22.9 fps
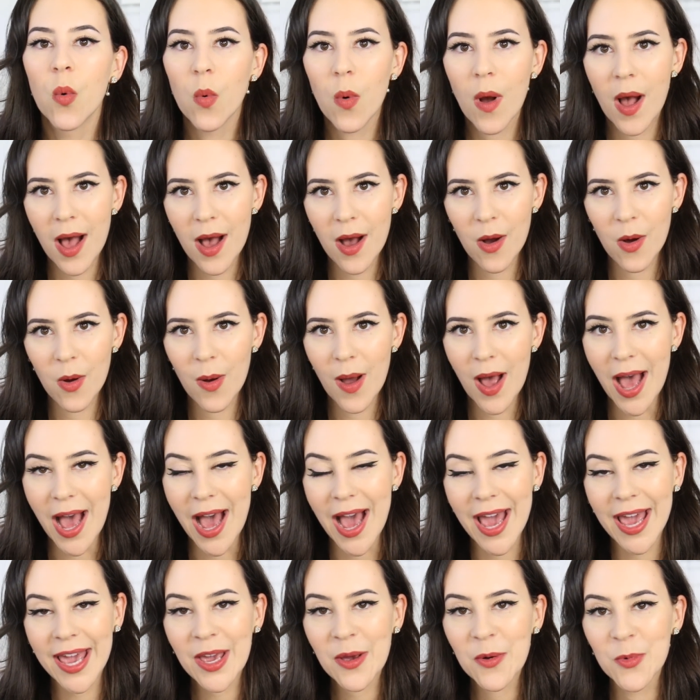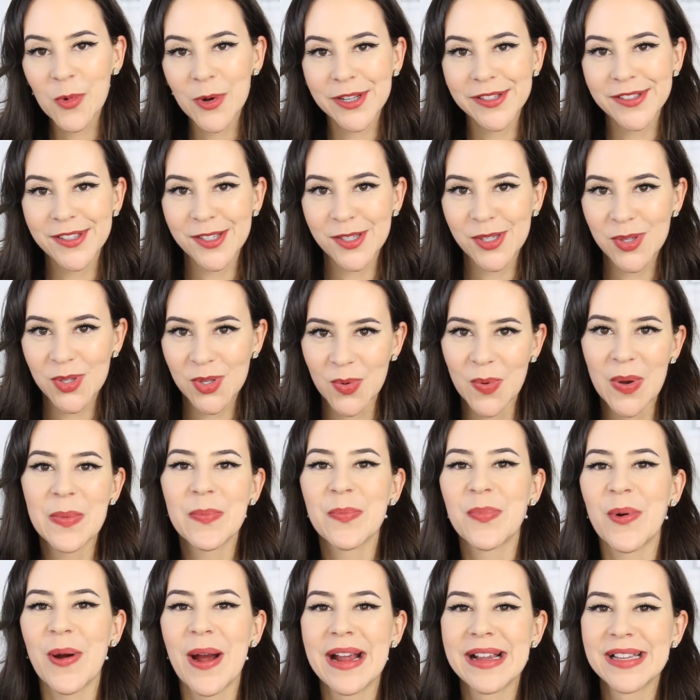Wow. I was so
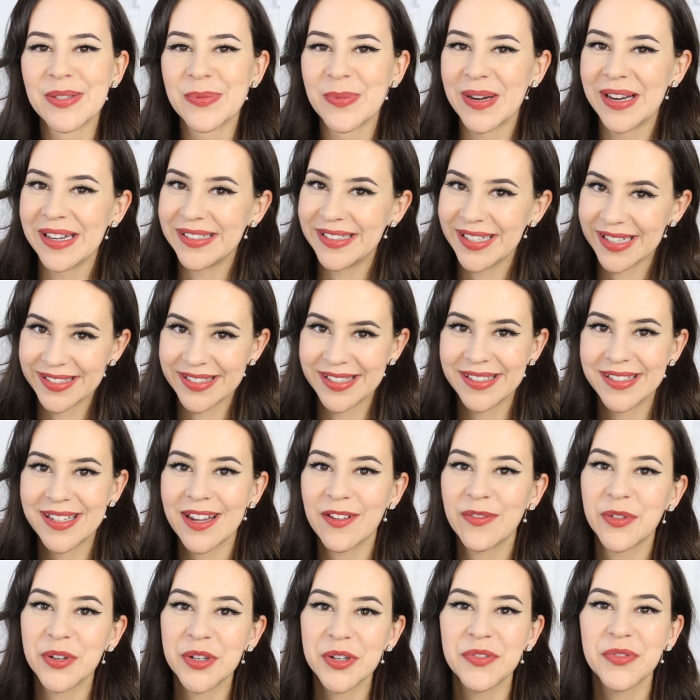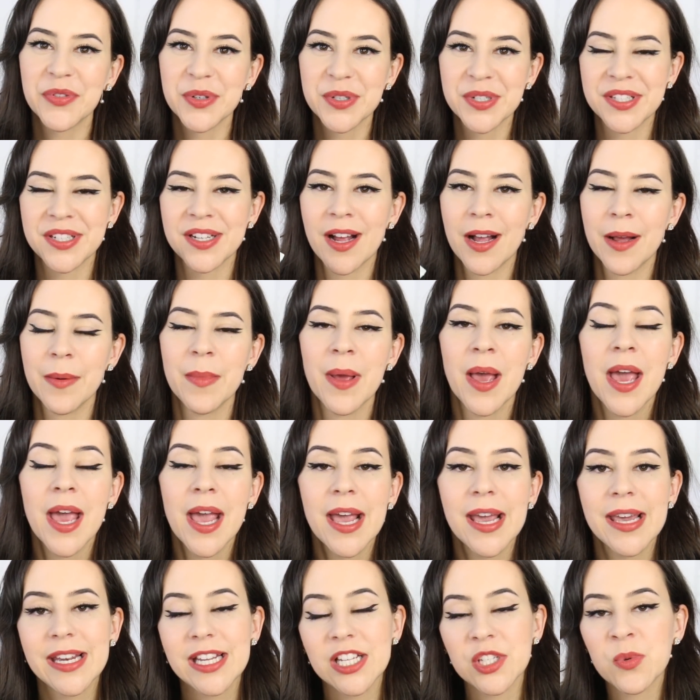impressed when I tested that for the first time.
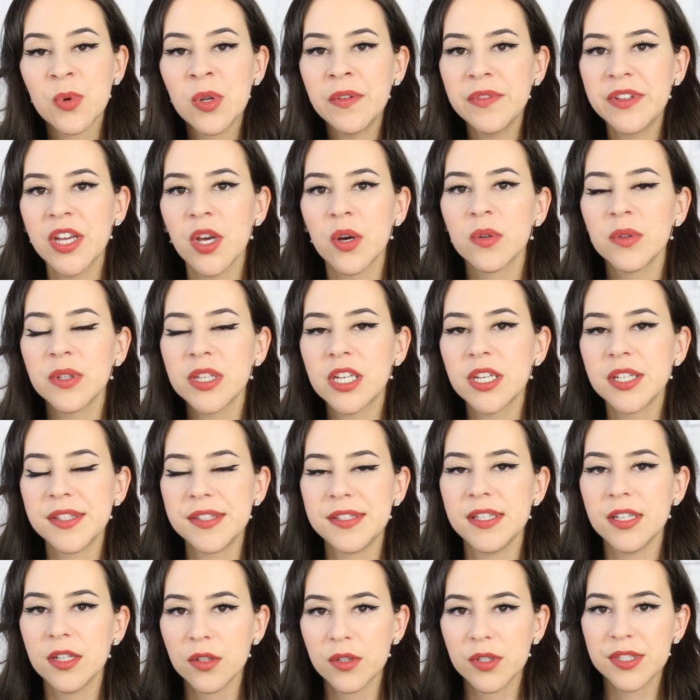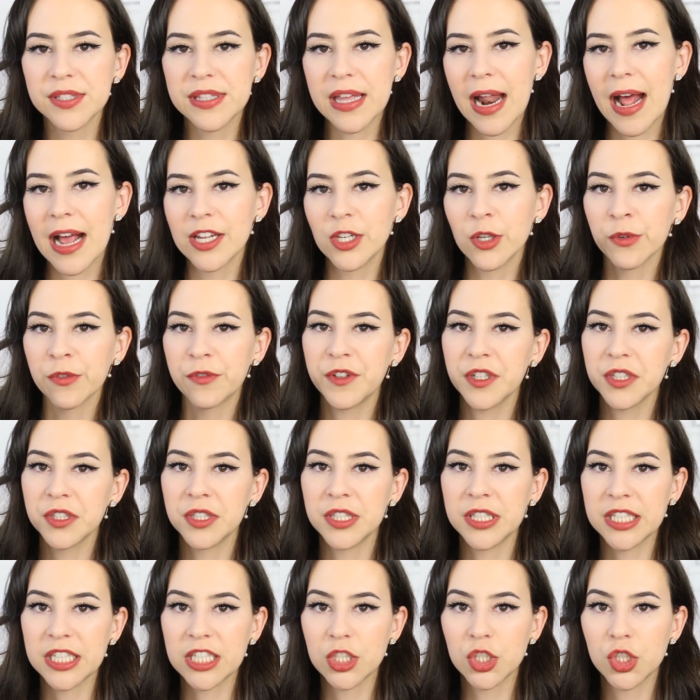It is one of the only concealers that I don't feel the
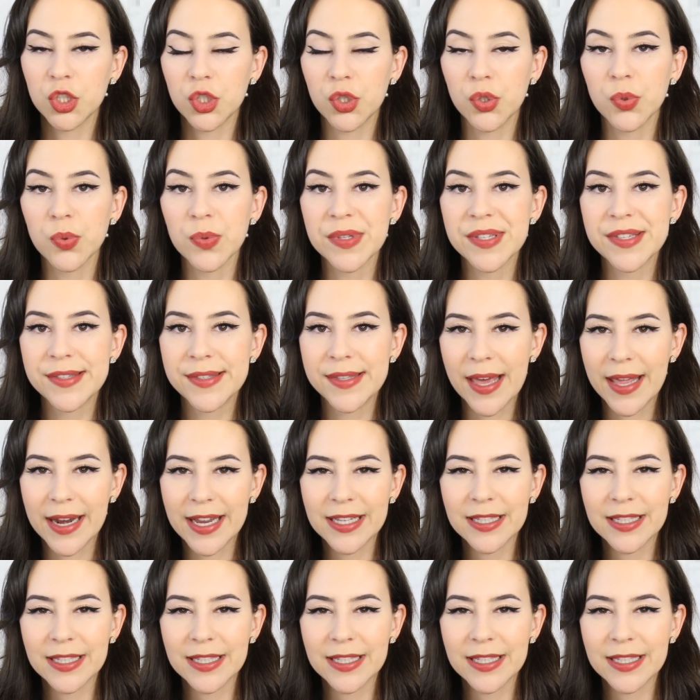need to set